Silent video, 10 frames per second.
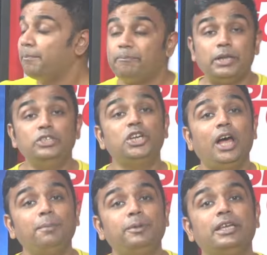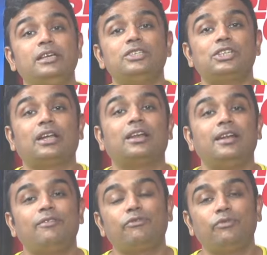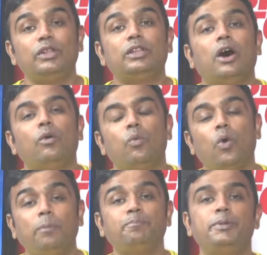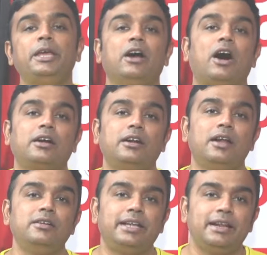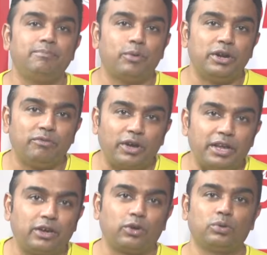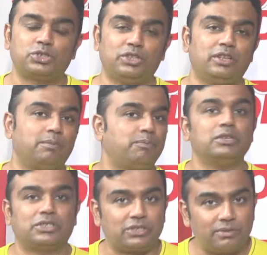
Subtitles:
Punjab Kings are left with a whopping 110.5 crores in their purse